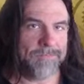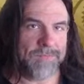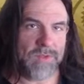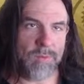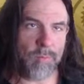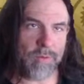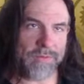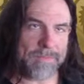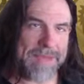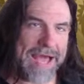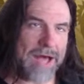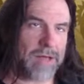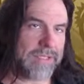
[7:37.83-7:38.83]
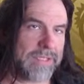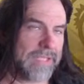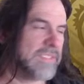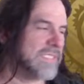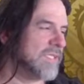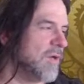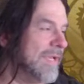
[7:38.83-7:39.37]
with the paladin.
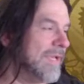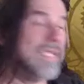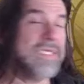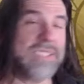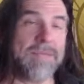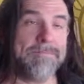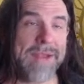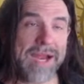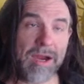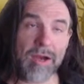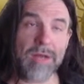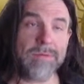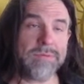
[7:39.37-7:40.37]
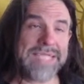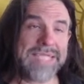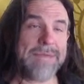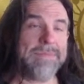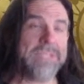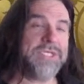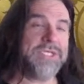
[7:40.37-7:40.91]
So it is comparable
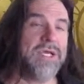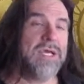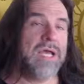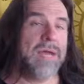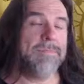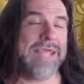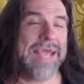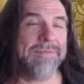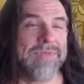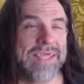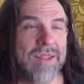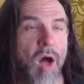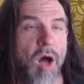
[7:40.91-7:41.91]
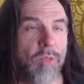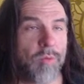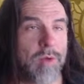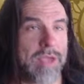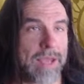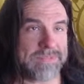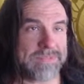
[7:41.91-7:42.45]
damage, but you have to get all the
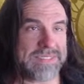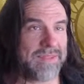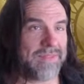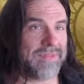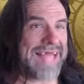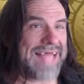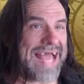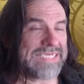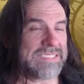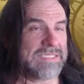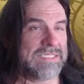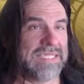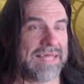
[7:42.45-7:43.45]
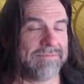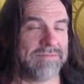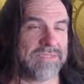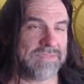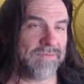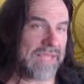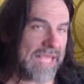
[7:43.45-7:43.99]
way up to the last
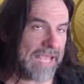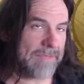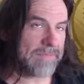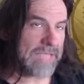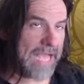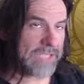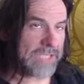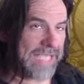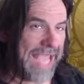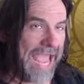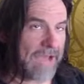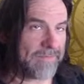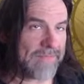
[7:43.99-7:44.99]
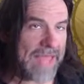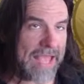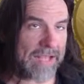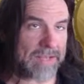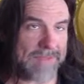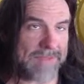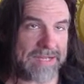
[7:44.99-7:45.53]
levels of the game to actually have that
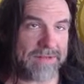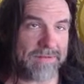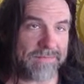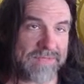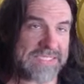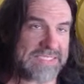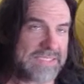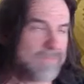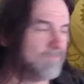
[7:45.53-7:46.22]
competitiveness.